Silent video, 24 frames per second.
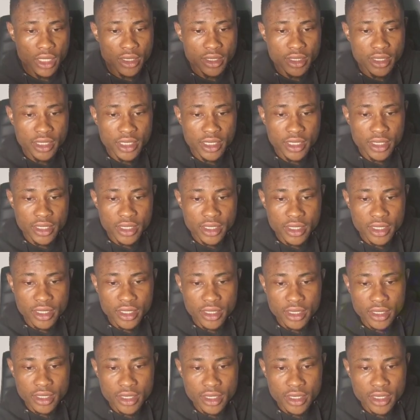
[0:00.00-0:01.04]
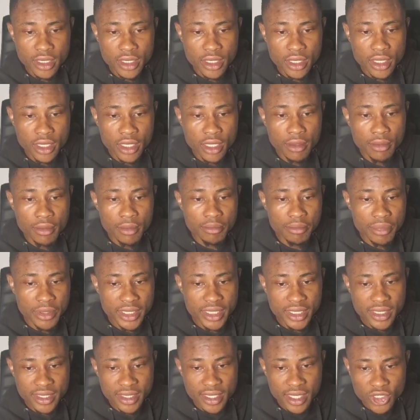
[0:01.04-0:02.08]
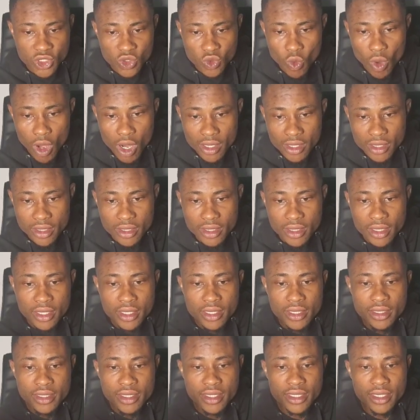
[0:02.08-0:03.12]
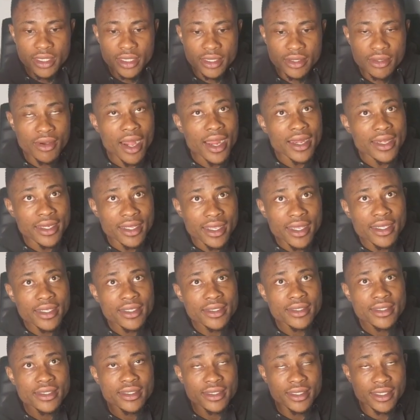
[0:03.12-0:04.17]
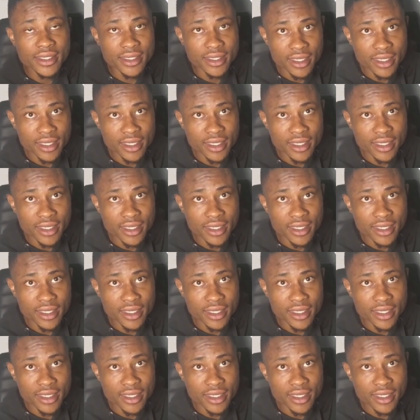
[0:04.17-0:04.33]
the breeze network, the gradient, the